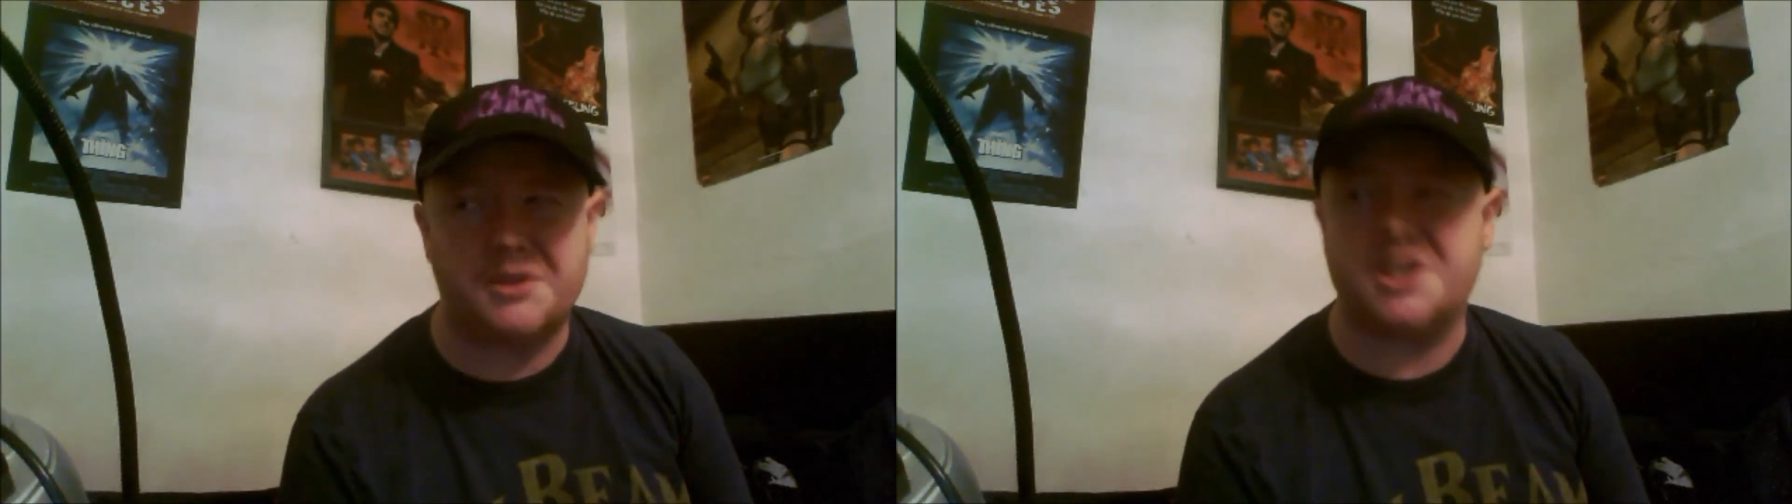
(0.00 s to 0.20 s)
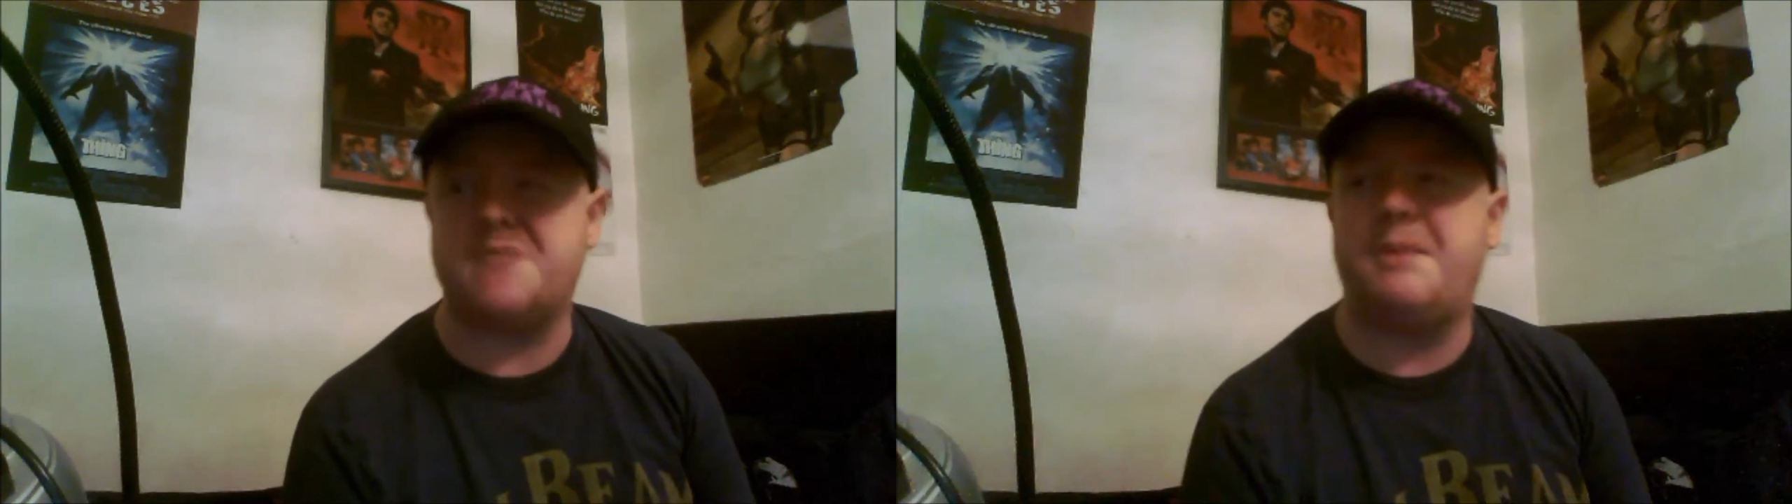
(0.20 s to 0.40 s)

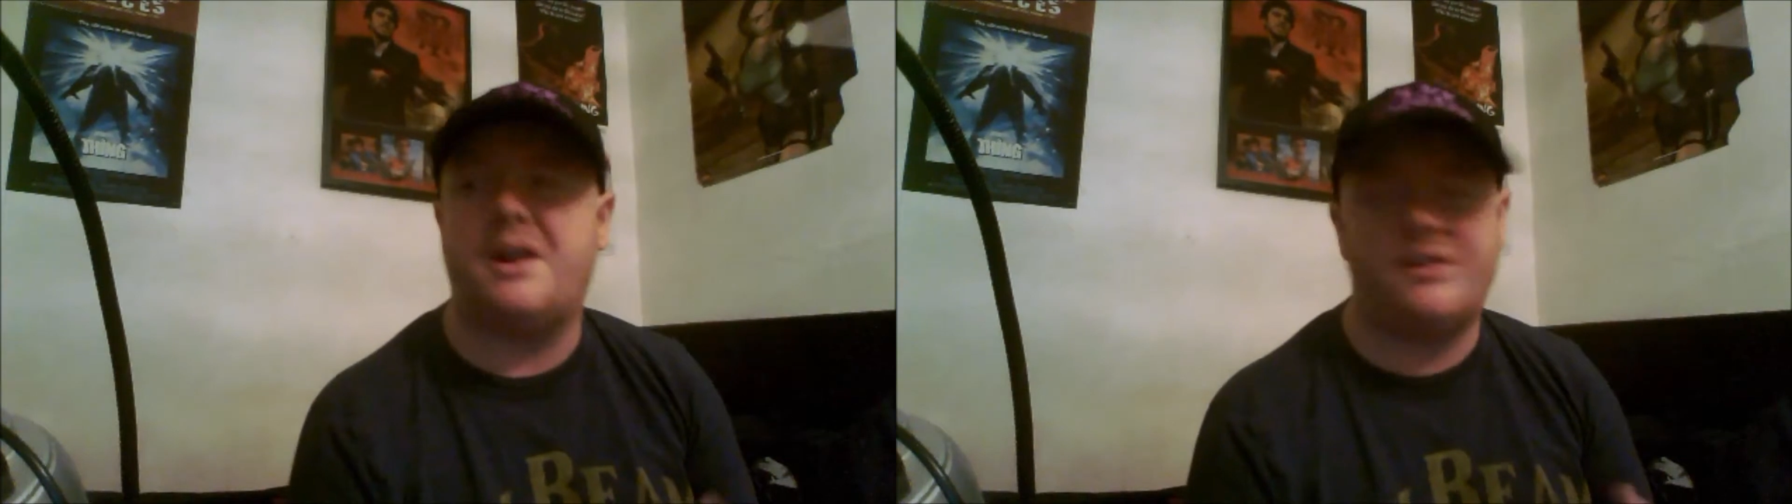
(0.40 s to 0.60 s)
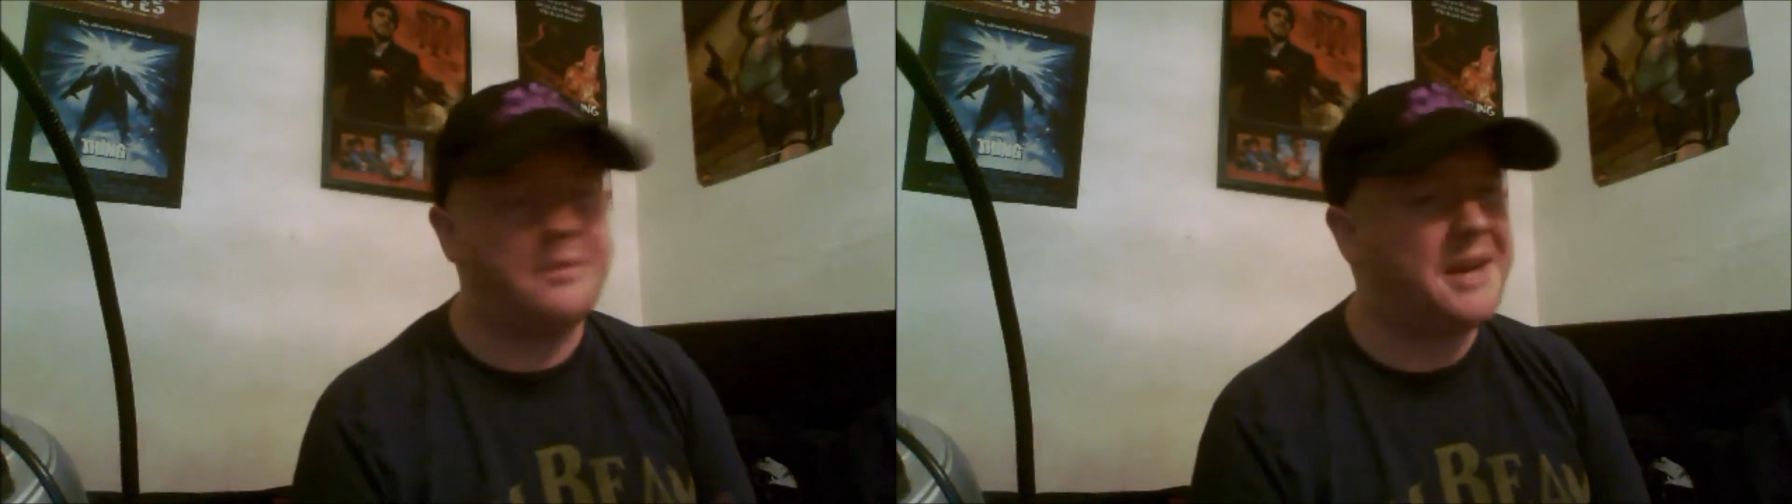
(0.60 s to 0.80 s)
that was
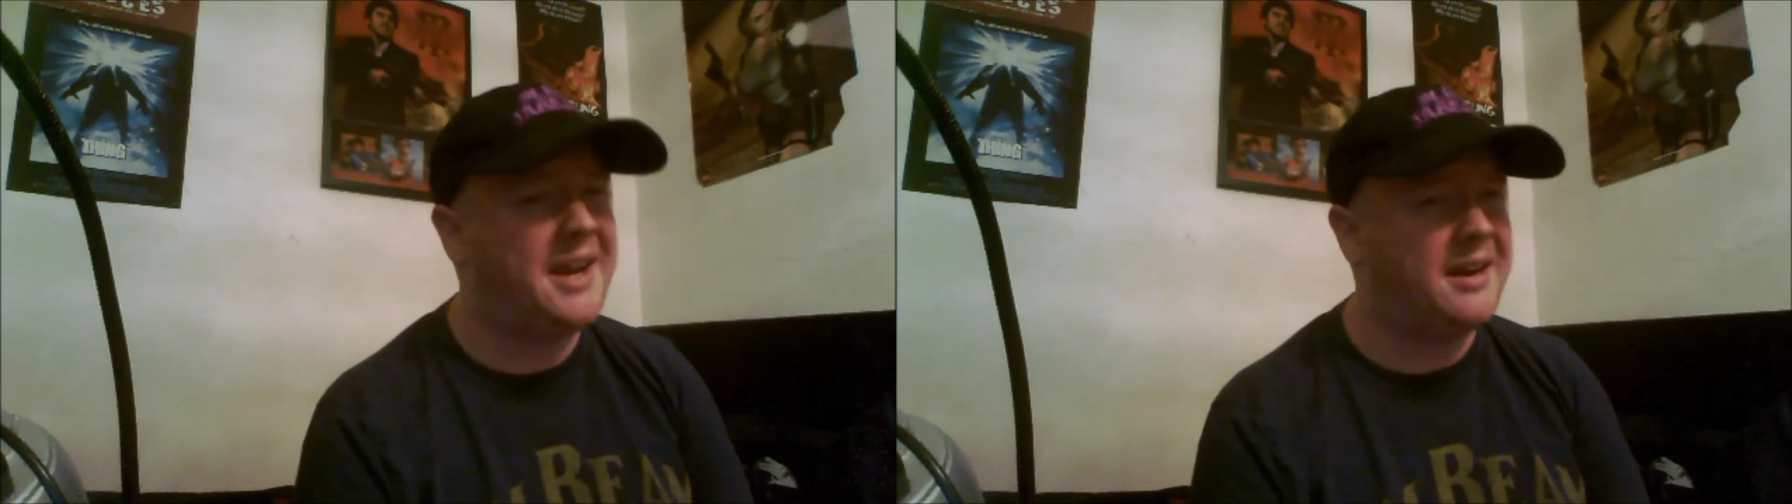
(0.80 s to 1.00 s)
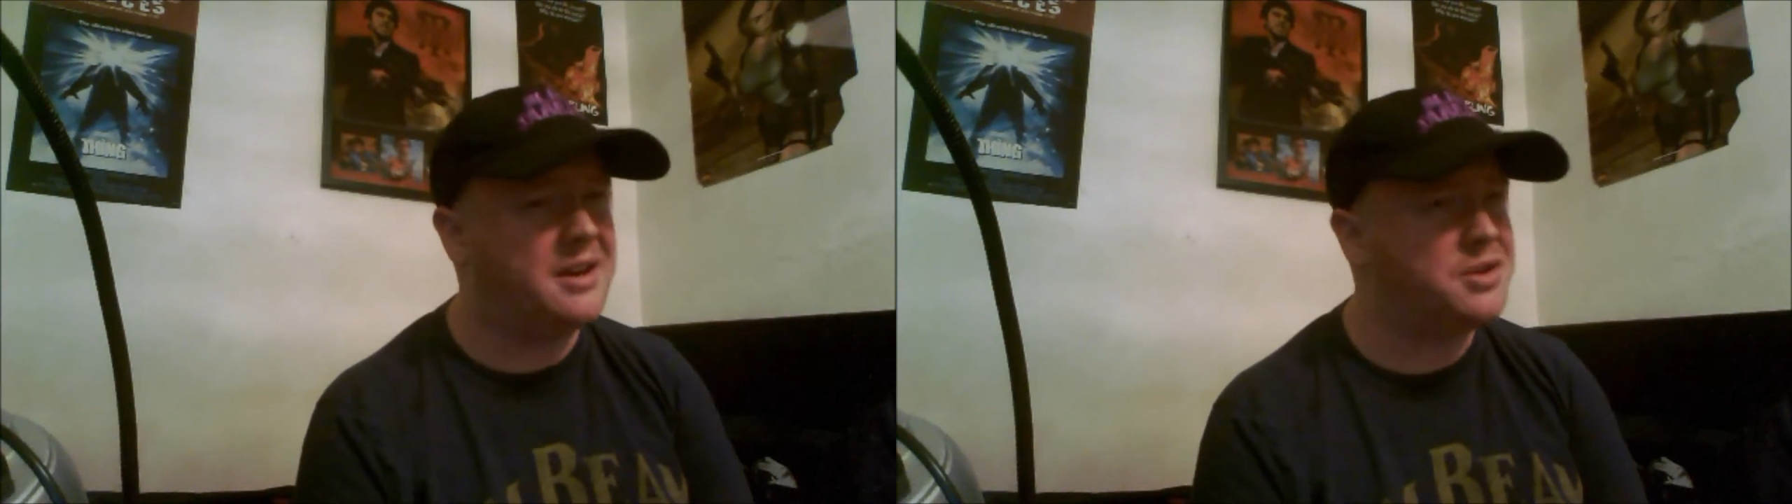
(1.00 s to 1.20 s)
just part of
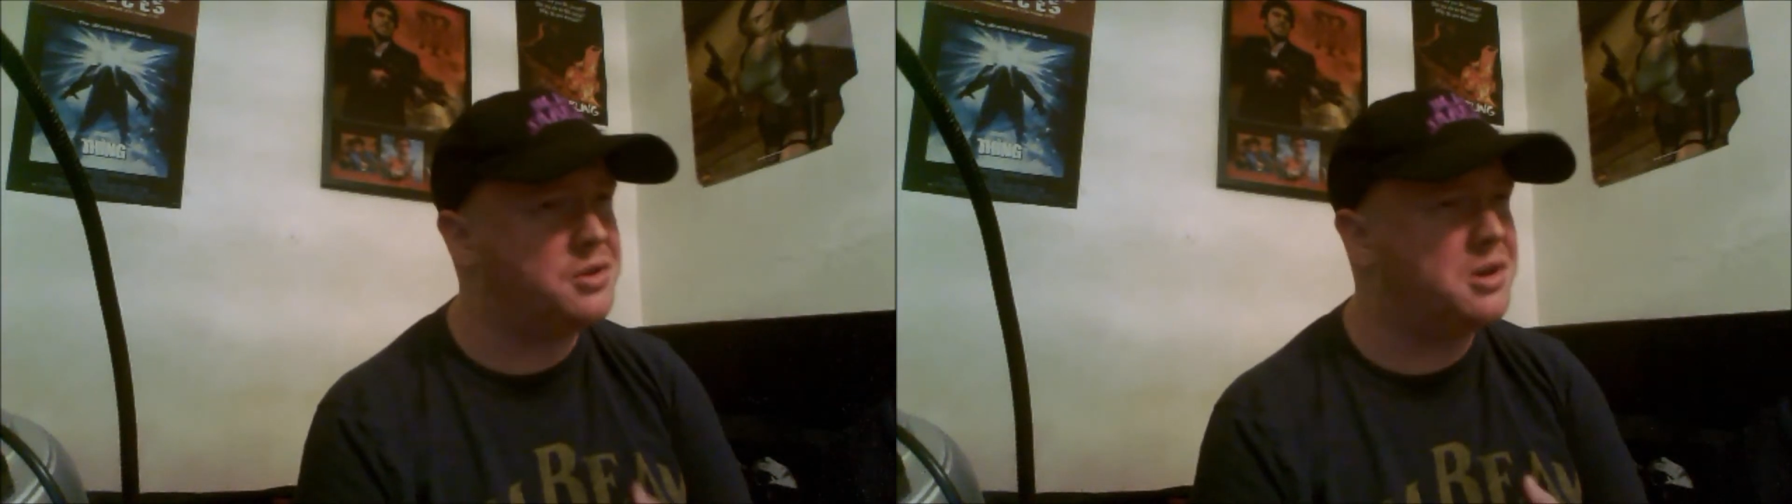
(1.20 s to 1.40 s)
him caring,